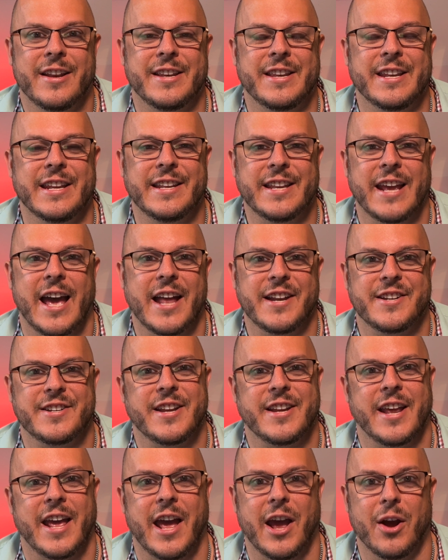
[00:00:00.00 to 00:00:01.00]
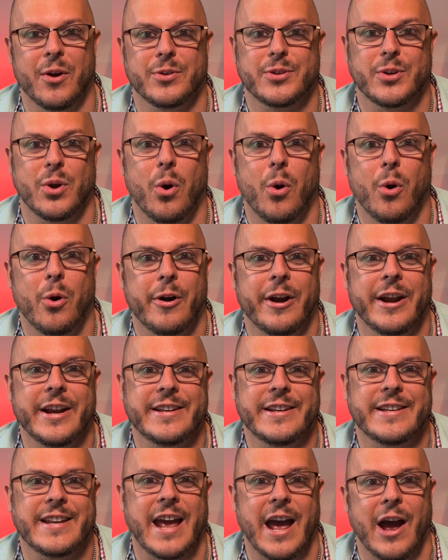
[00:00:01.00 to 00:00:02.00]
detached house or
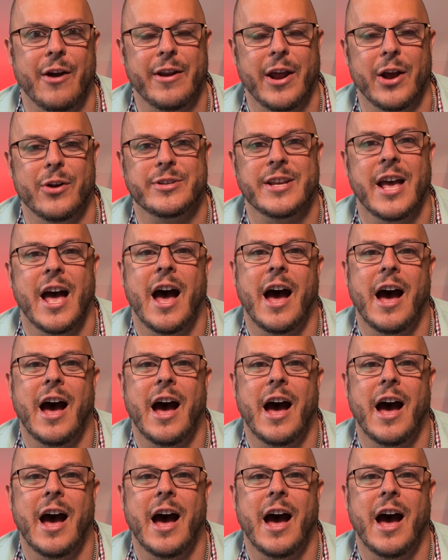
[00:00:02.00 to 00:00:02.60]
a townhouse,